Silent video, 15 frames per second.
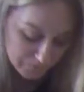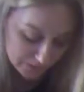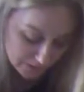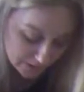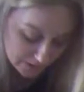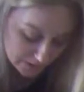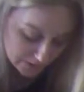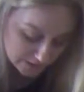
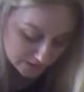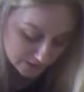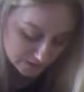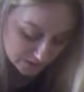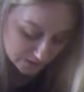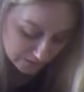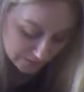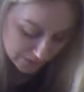it next to
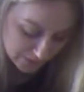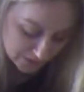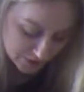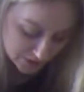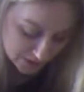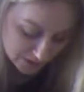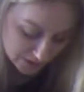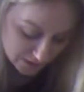it and
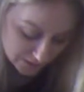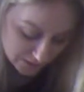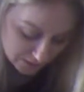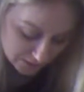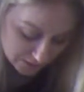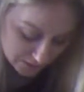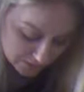matching it up.